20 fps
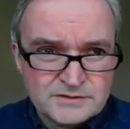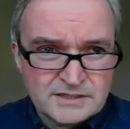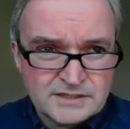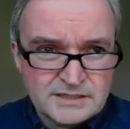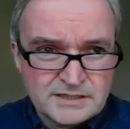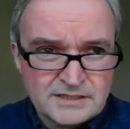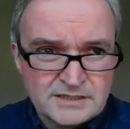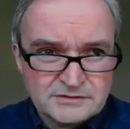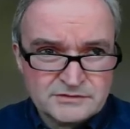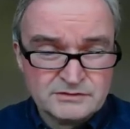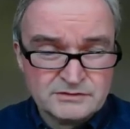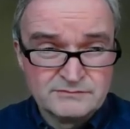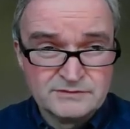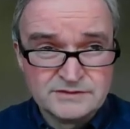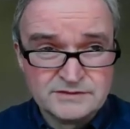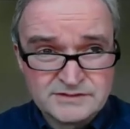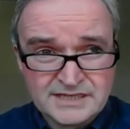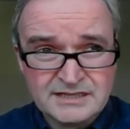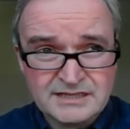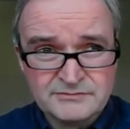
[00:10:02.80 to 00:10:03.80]
as a sort of
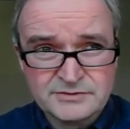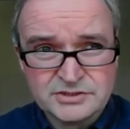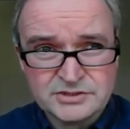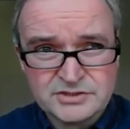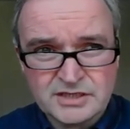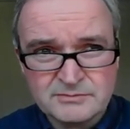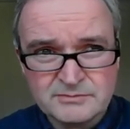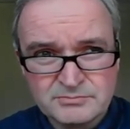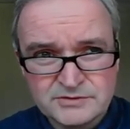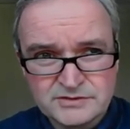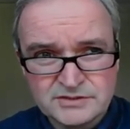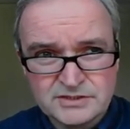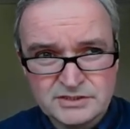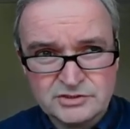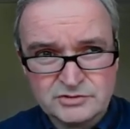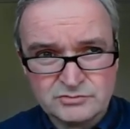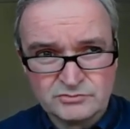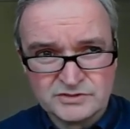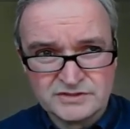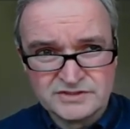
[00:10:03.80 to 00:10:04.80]
a salvage type
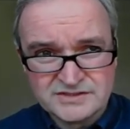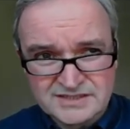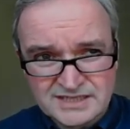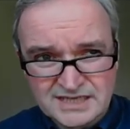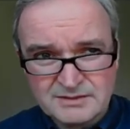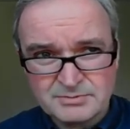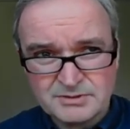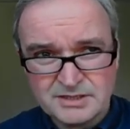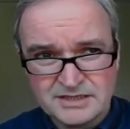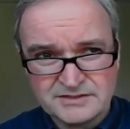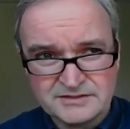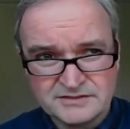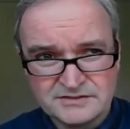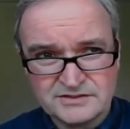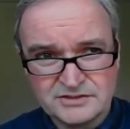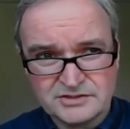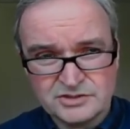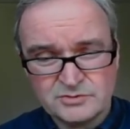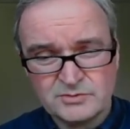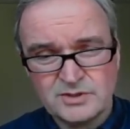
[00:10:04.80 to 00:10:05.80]
procedure, or to stabilize the
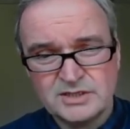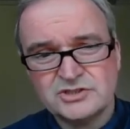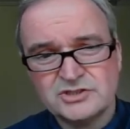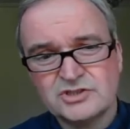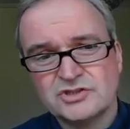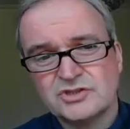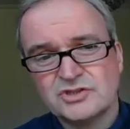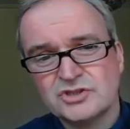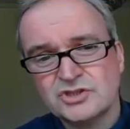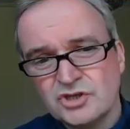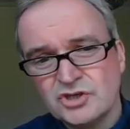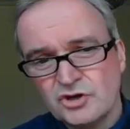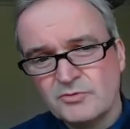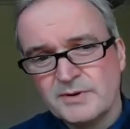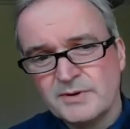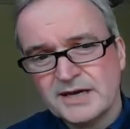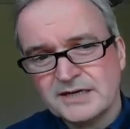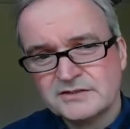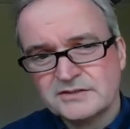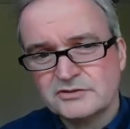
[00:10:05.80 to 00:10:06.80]
situation, to go
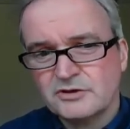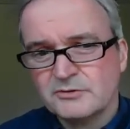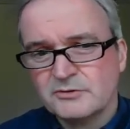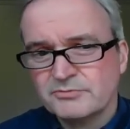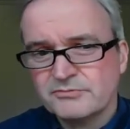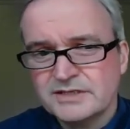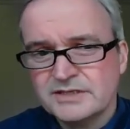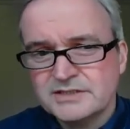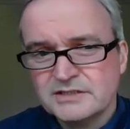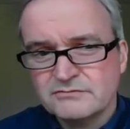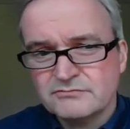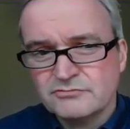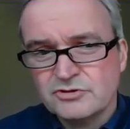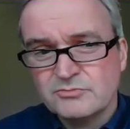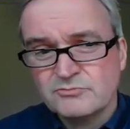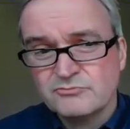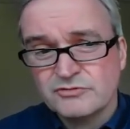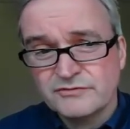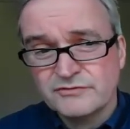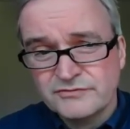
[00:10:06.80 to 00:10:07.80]
back to the operating
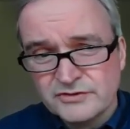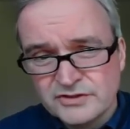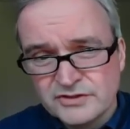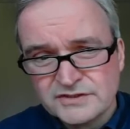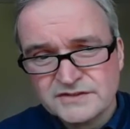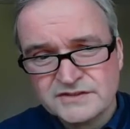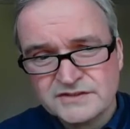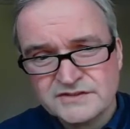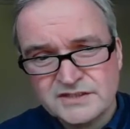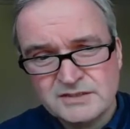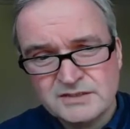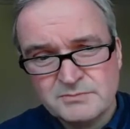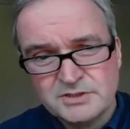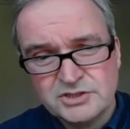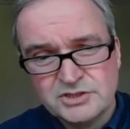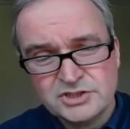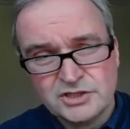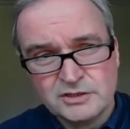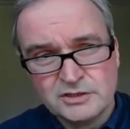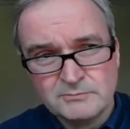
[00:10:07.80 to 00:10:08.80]
room, reverse the
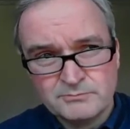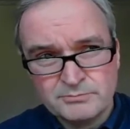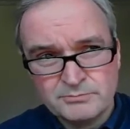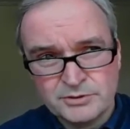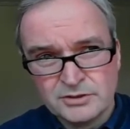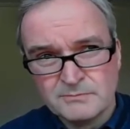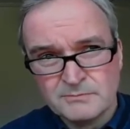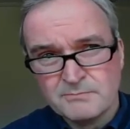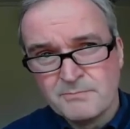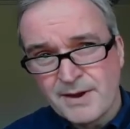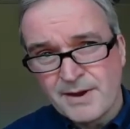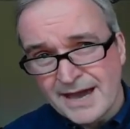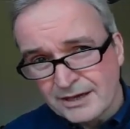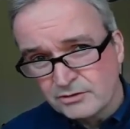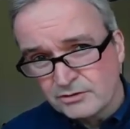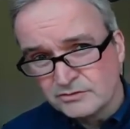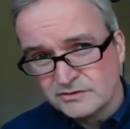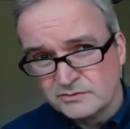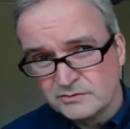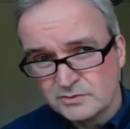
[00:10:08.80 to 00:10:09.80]
CP shunt, put them back
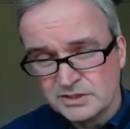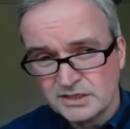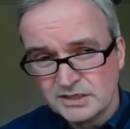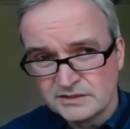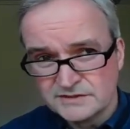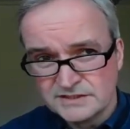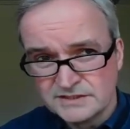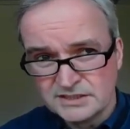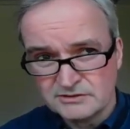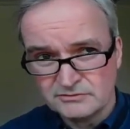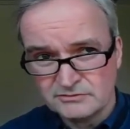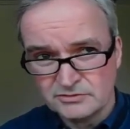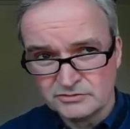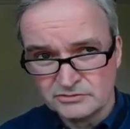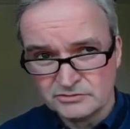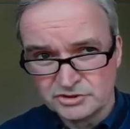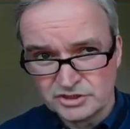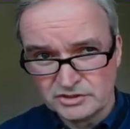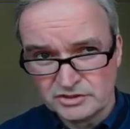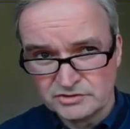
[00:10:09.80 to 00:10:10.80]
onto an
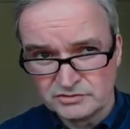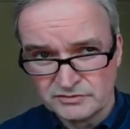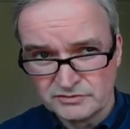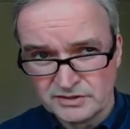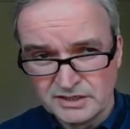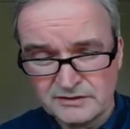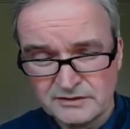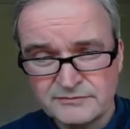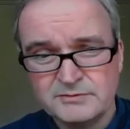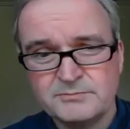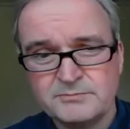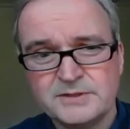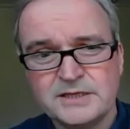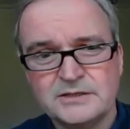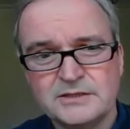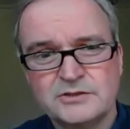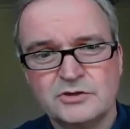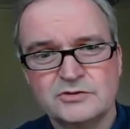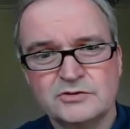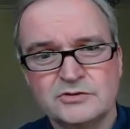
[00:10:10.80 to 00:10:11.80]
arterial shunt or an
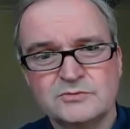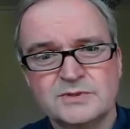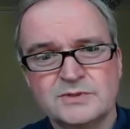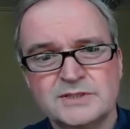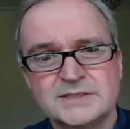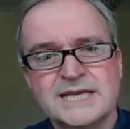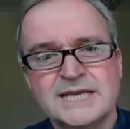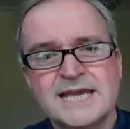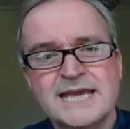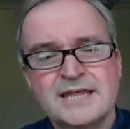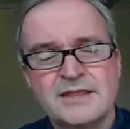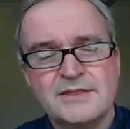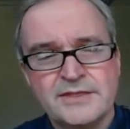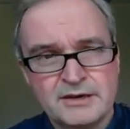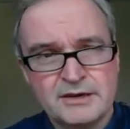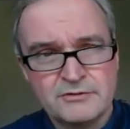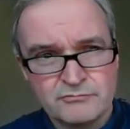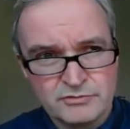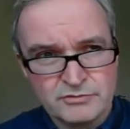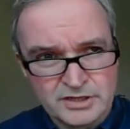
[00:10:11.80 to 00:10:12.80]
RVPA conduit,
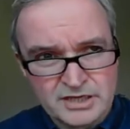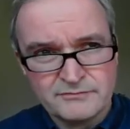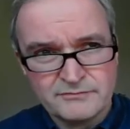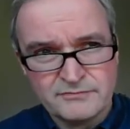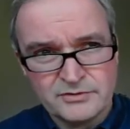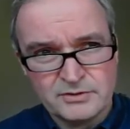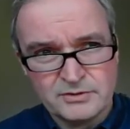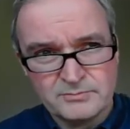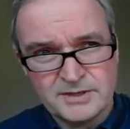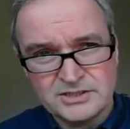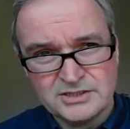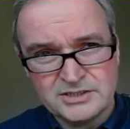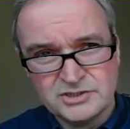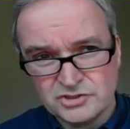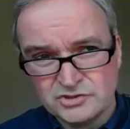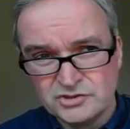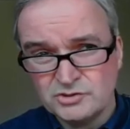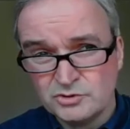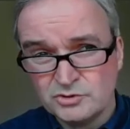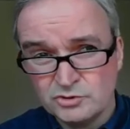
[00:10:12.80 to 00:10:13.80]
then recover the
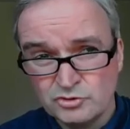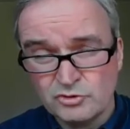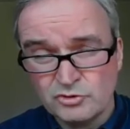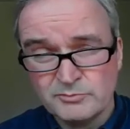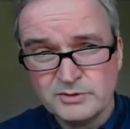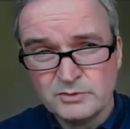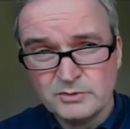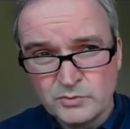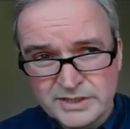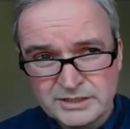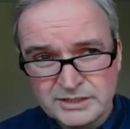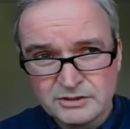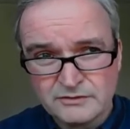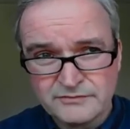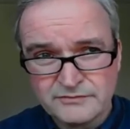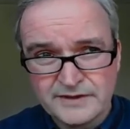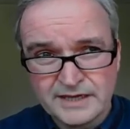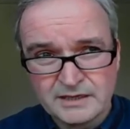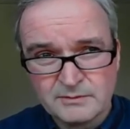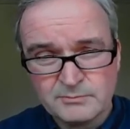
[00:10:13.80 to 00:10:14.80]
patient. You can normally wean
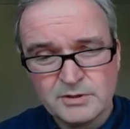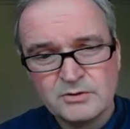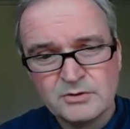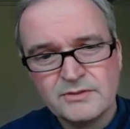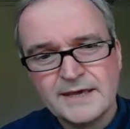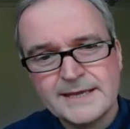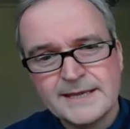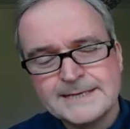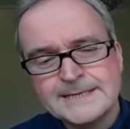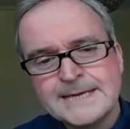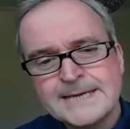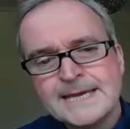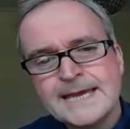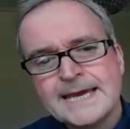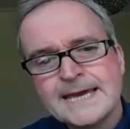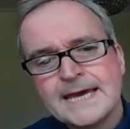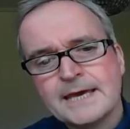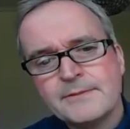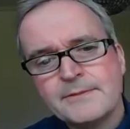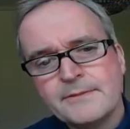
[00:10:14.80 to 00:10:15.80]
off ECMO then,
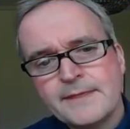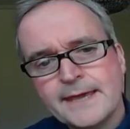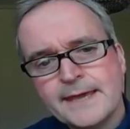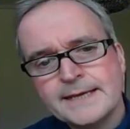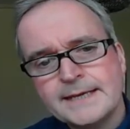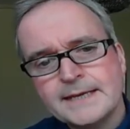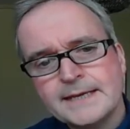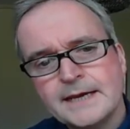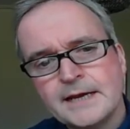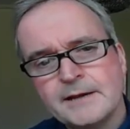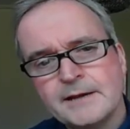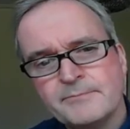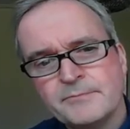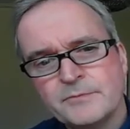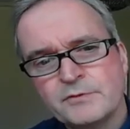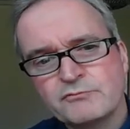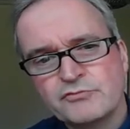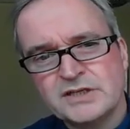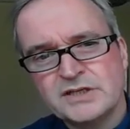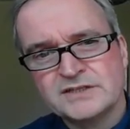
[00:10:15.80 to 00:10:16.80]
and then
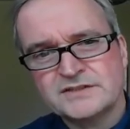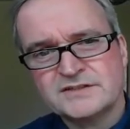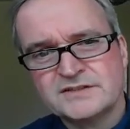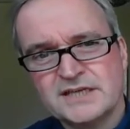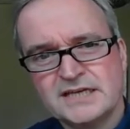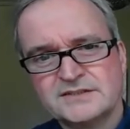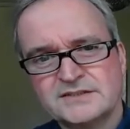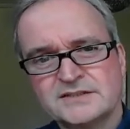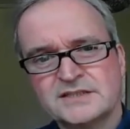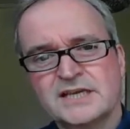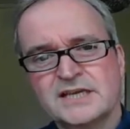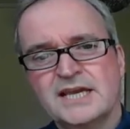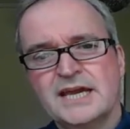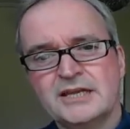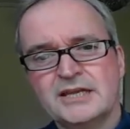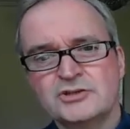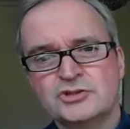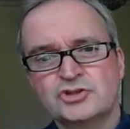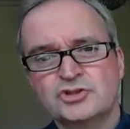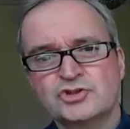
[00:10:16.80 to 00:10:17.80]
reassess
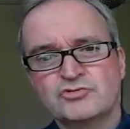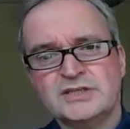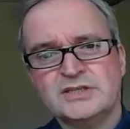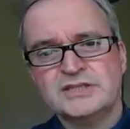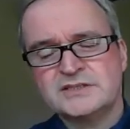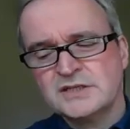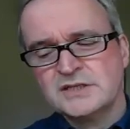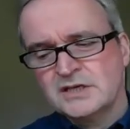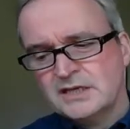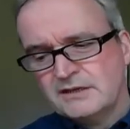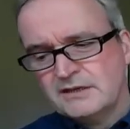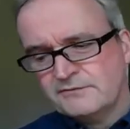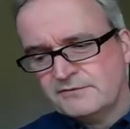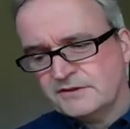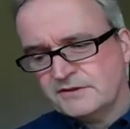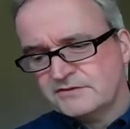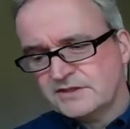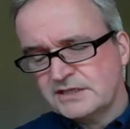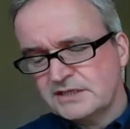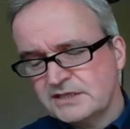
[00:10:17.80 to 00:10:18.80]
and treat if
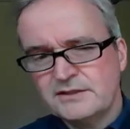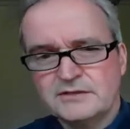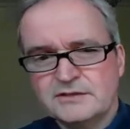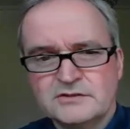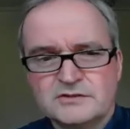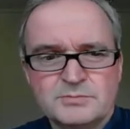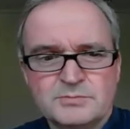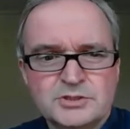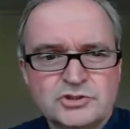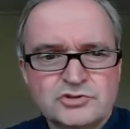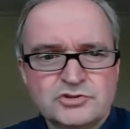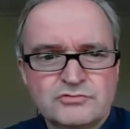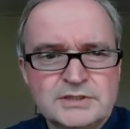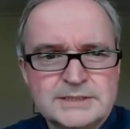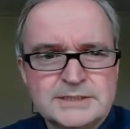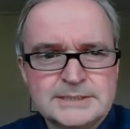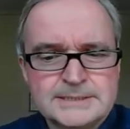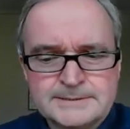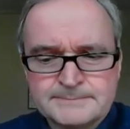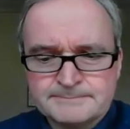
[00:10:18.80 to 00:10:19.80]
there's anything to be
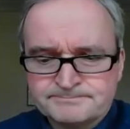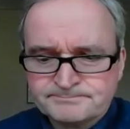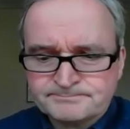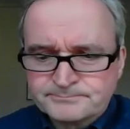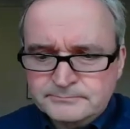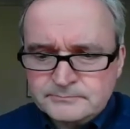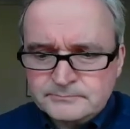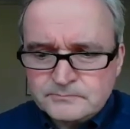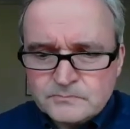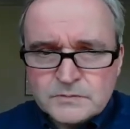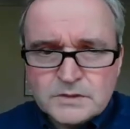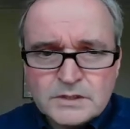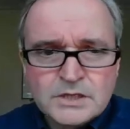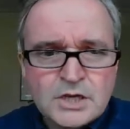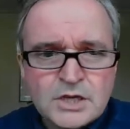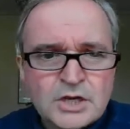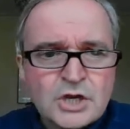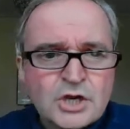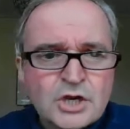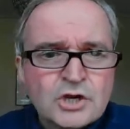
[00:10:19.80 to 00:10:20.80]
treated.
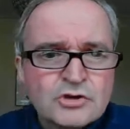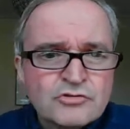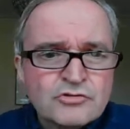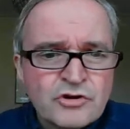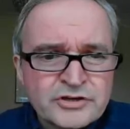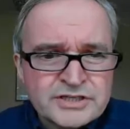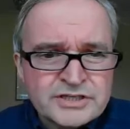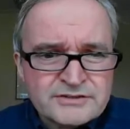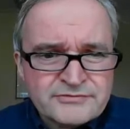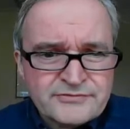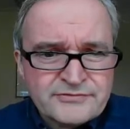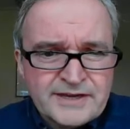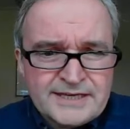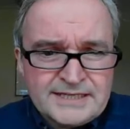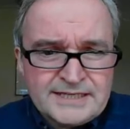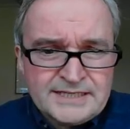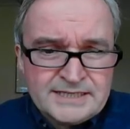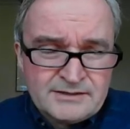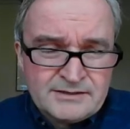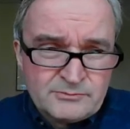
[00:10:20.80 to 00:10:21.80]
Chronic
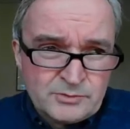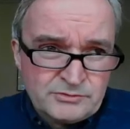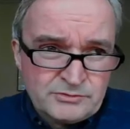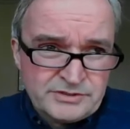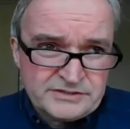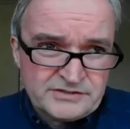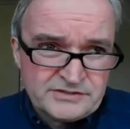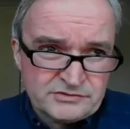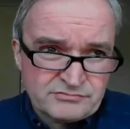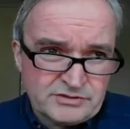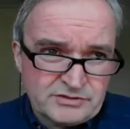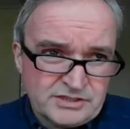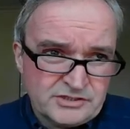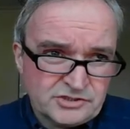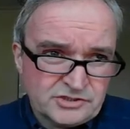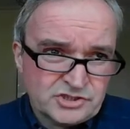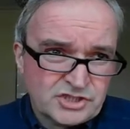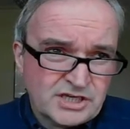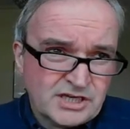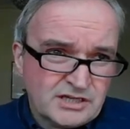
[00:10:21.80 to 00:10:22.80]
failure, well, this is really
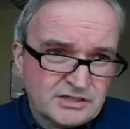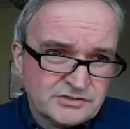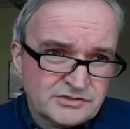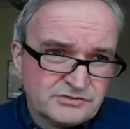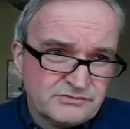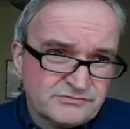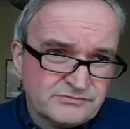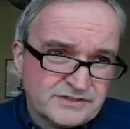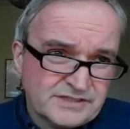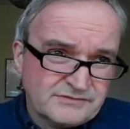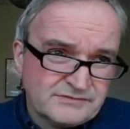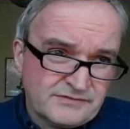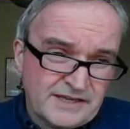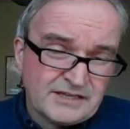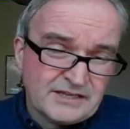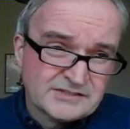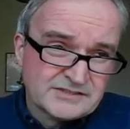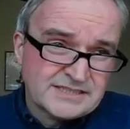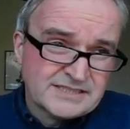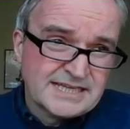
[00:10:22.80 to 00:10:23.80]
the child who
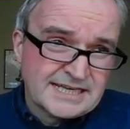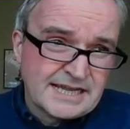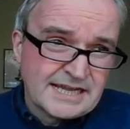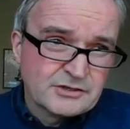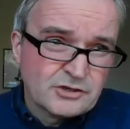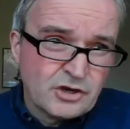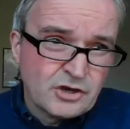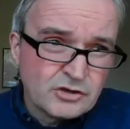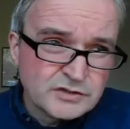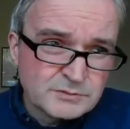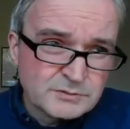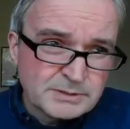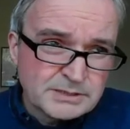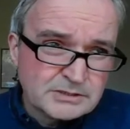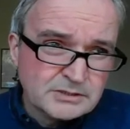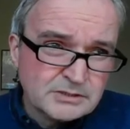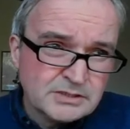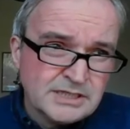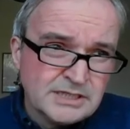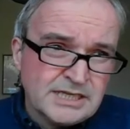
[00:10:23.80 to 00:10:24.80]
fails to get out of
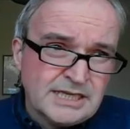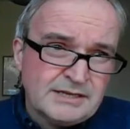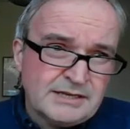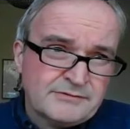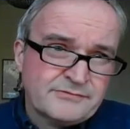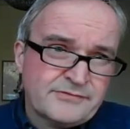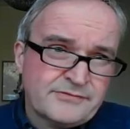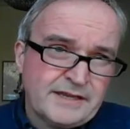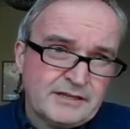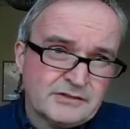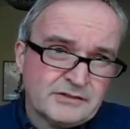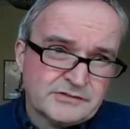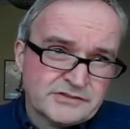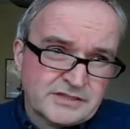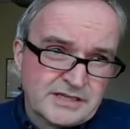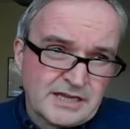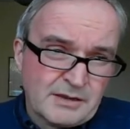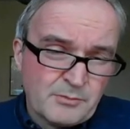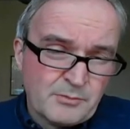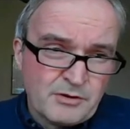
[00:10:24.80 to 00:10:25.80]
hospital, fails
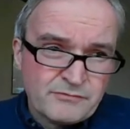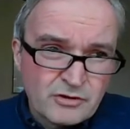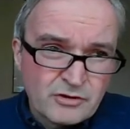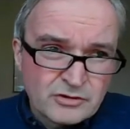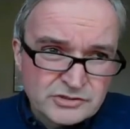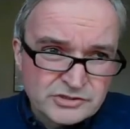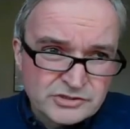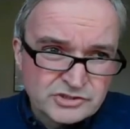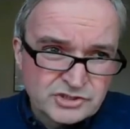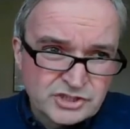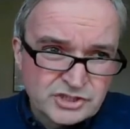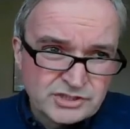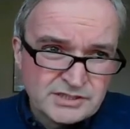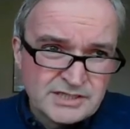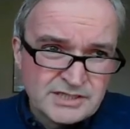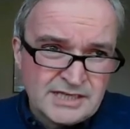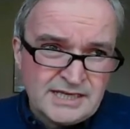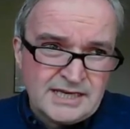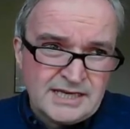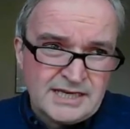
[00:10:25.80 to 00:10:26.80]
to come off
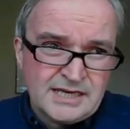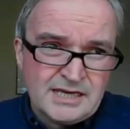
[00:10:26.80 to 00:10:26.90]
oxygen,